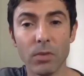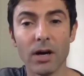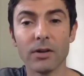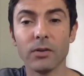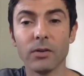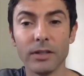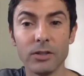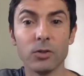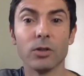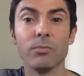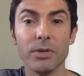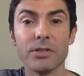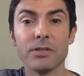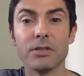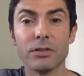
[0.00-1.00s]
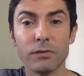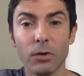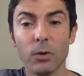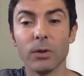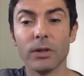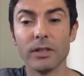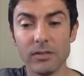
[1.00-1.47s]
model and your business
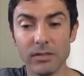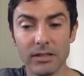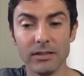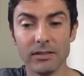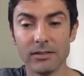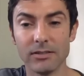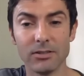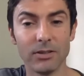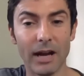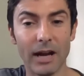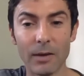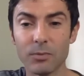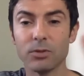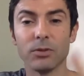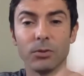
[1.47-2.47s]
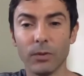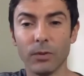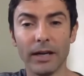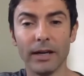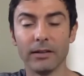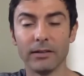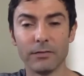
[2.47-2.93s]
focus is. You're absolutely
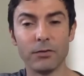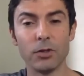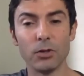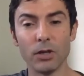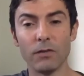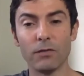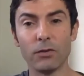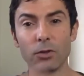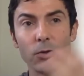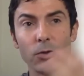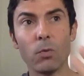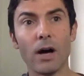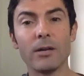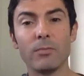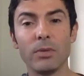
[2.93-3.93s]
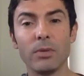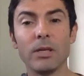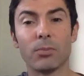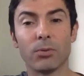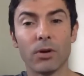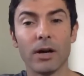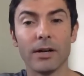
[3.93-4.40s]
right. If you want to be
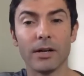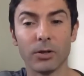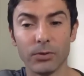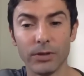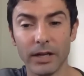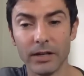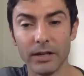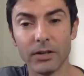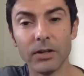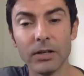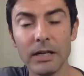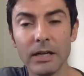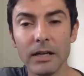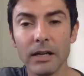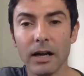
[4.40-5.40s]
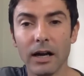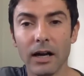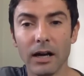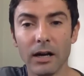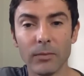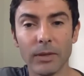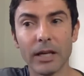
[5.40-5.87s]
a product creator,
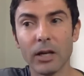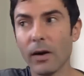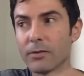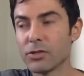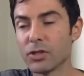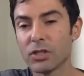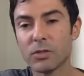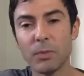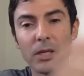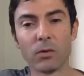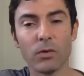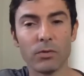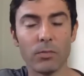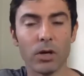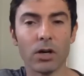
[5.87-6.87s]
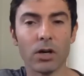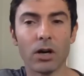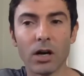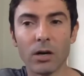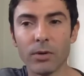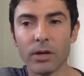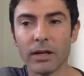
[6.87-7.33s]
like I know I was just speaking with Mark
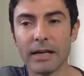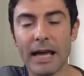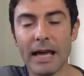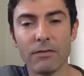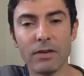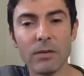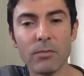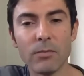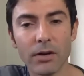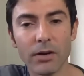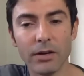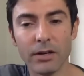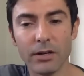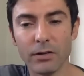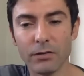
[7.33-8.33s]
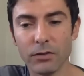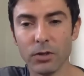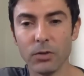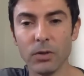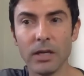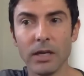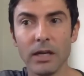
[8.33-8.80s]
Harbor, I'm going to have him on an
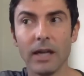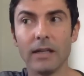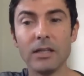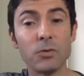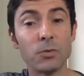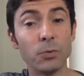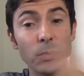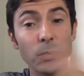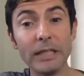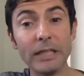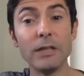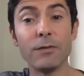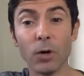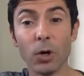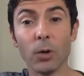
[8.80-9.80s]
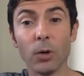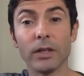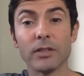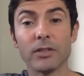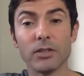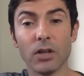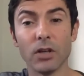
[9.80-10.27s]
interview, and he's really
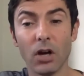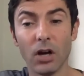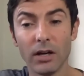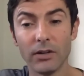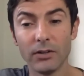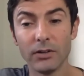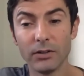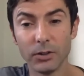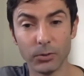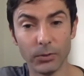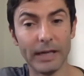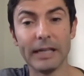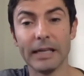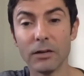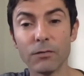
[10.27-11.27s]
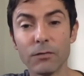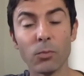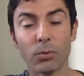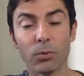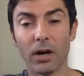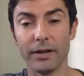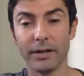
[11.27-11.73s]
focused on creating
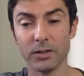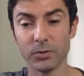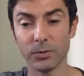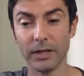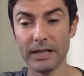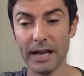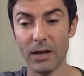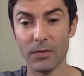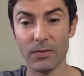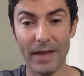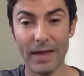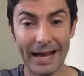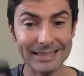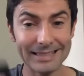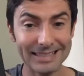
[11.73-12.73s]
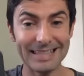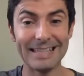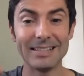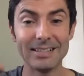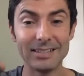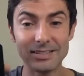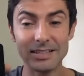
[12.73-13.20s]
info products right now. That's
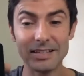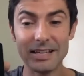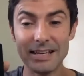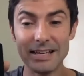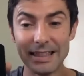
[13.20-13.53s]
his